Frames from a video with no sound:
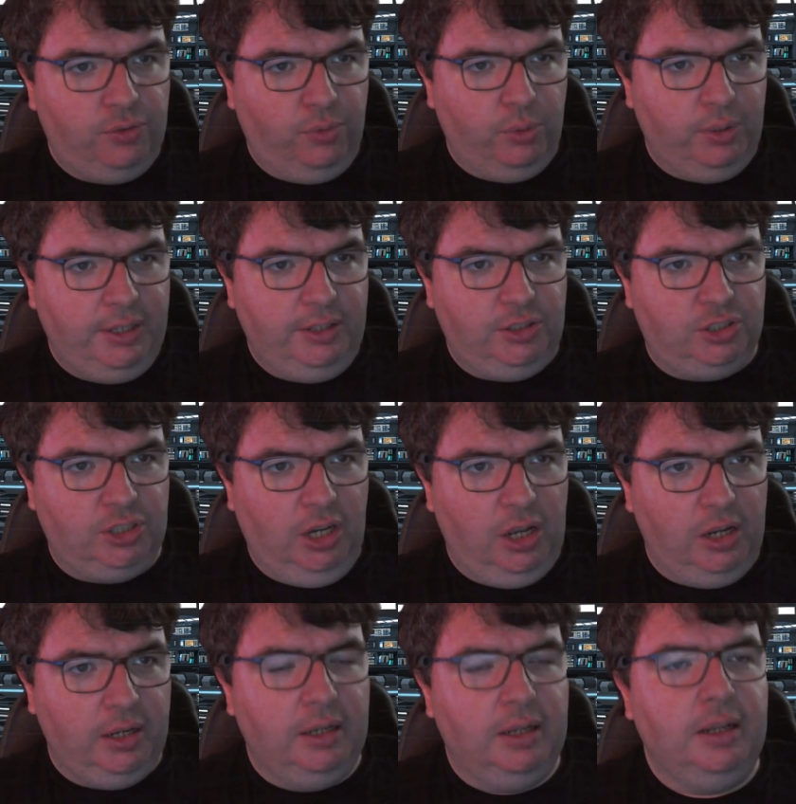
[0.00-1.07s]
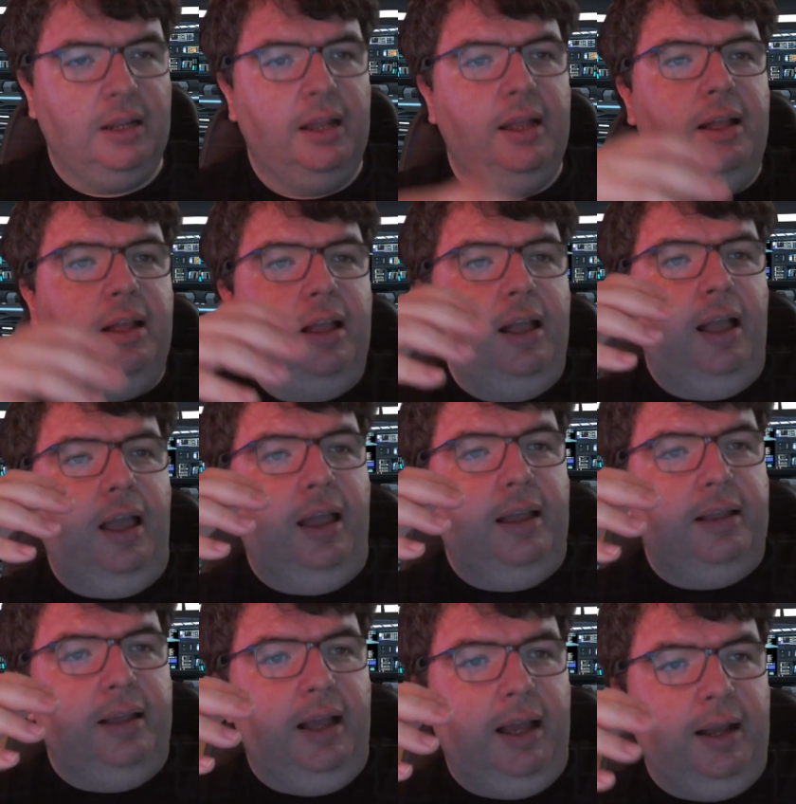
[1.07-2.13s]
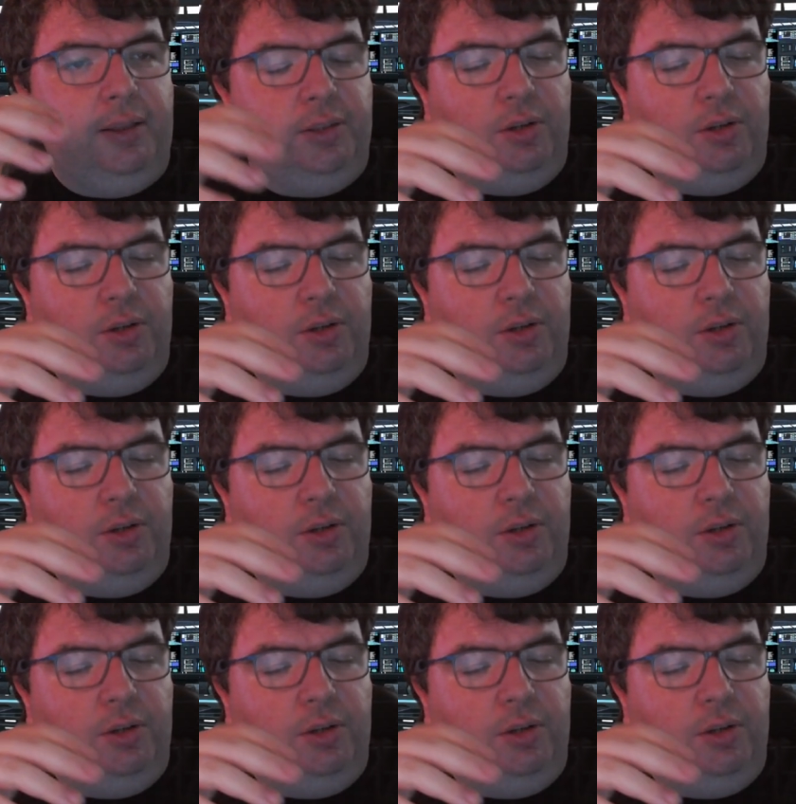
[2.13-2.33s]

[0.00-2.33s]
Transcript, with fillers: for each song, uh, the